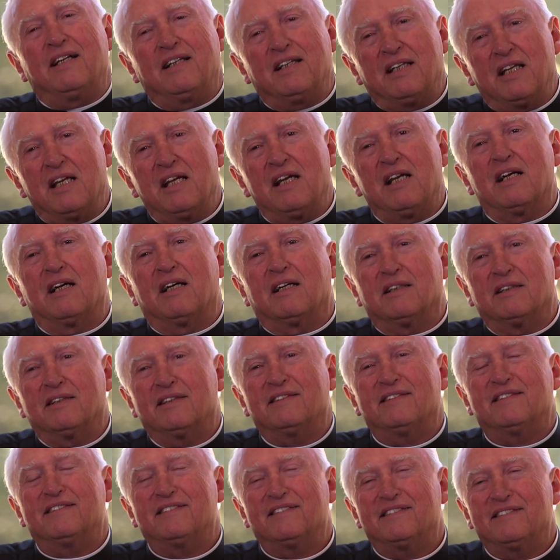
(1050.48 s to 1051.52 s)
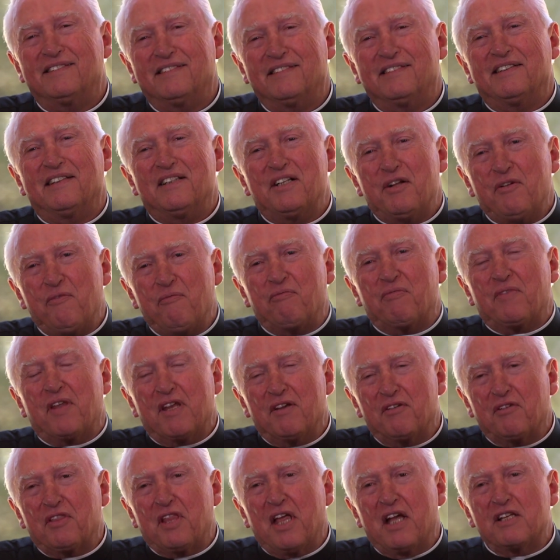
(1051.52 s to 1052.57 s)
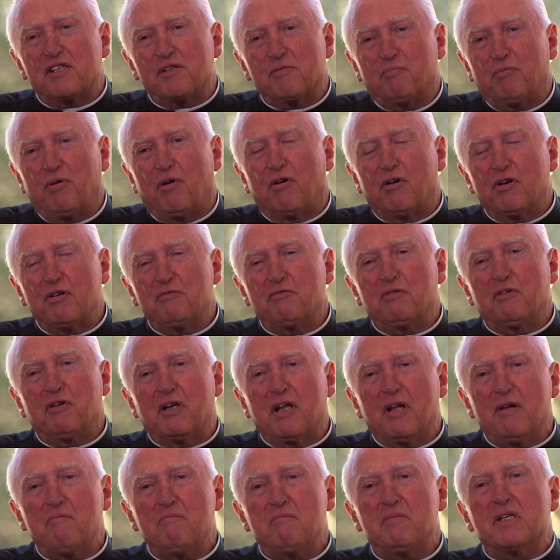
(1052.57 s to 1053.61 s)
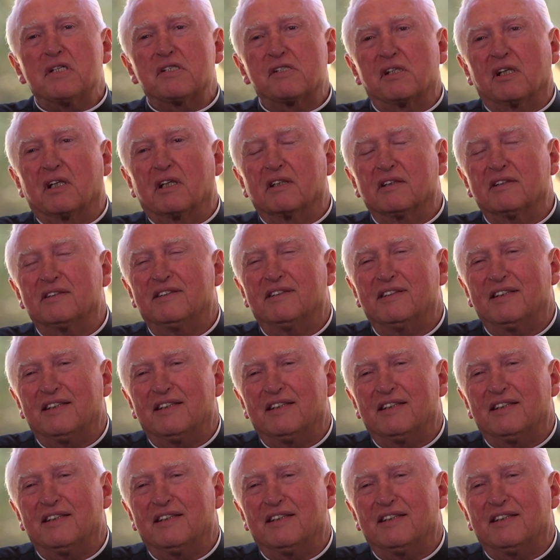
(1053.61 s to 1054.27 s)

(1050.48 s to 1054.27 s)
yeah, that's part of what I'm missing.